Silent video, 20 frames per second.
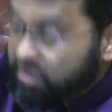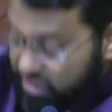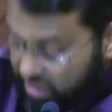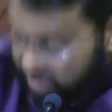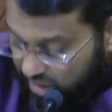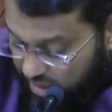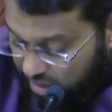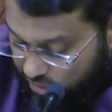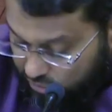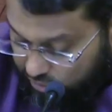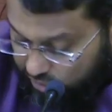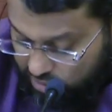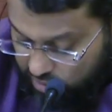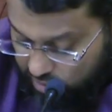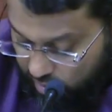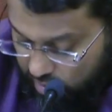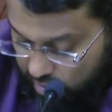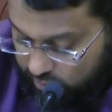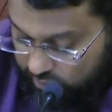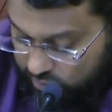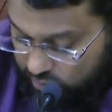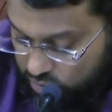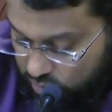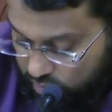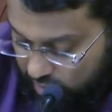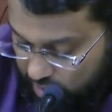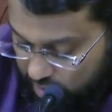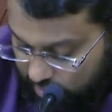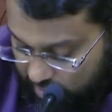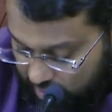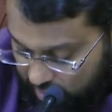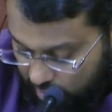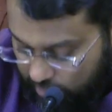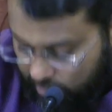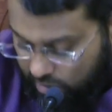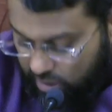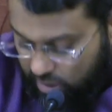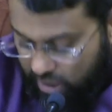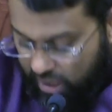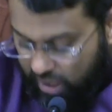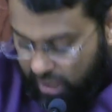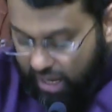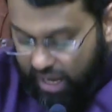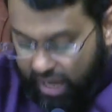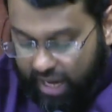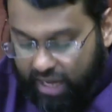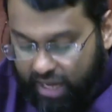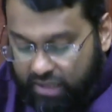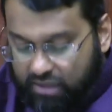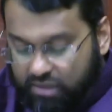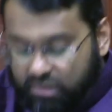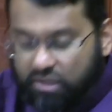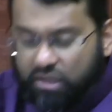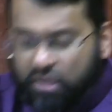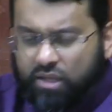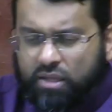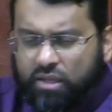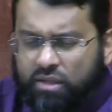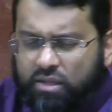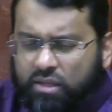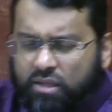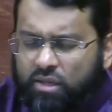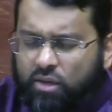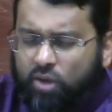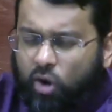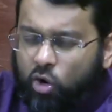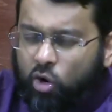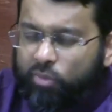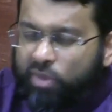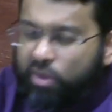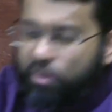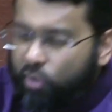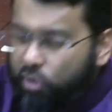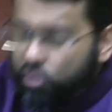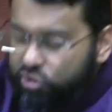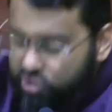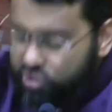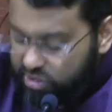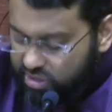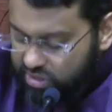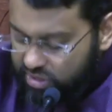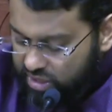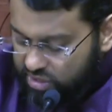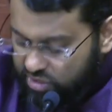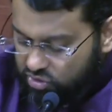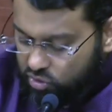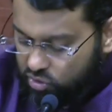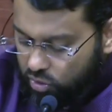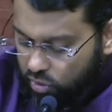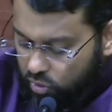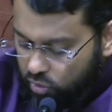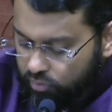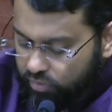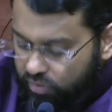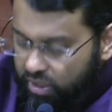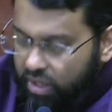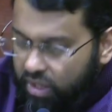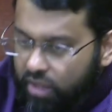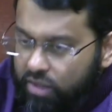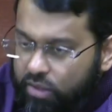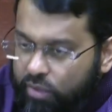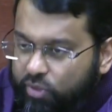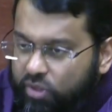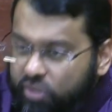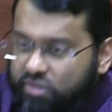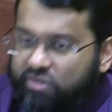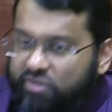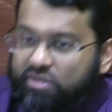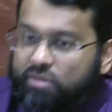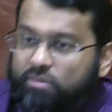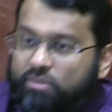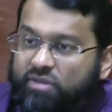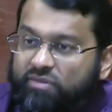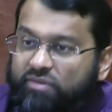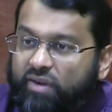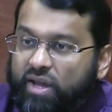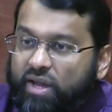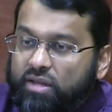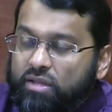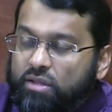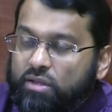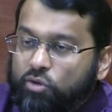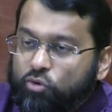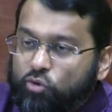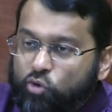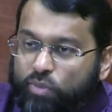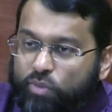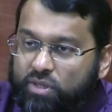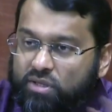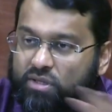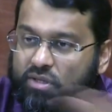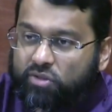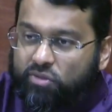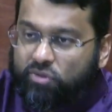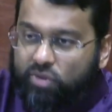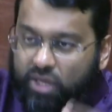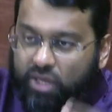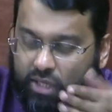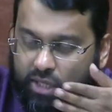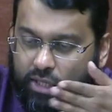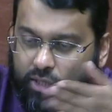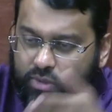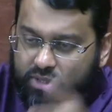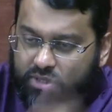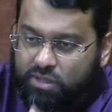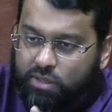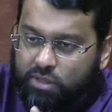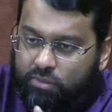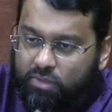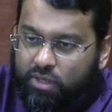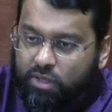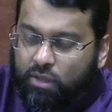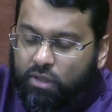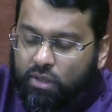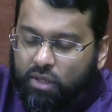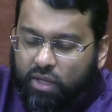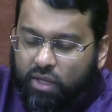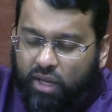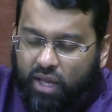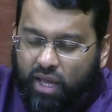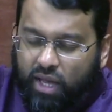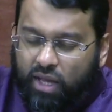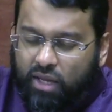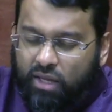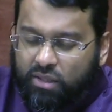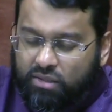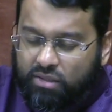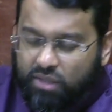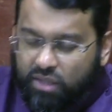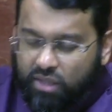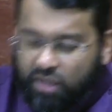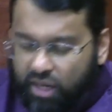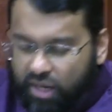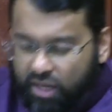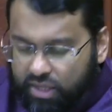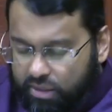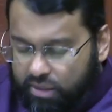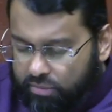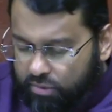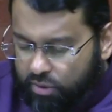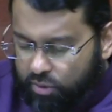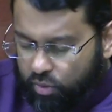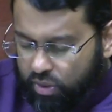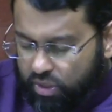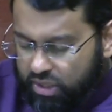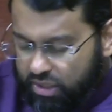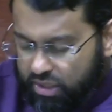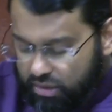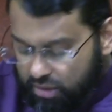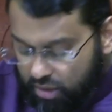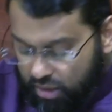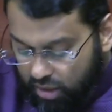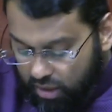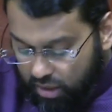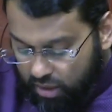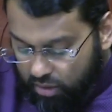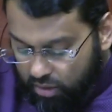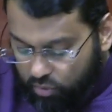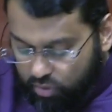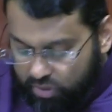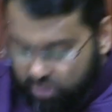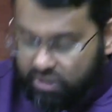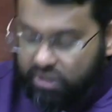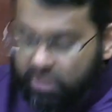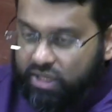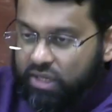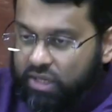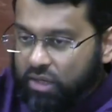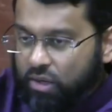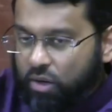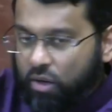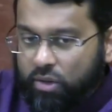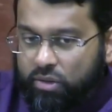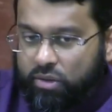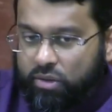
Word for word: again a great honor for Suhail ibn Amr. And the army marches in, as you know, and the Prophet divided the group into three. He was in the middle, and Khalid ibn al Walid uh, was leading on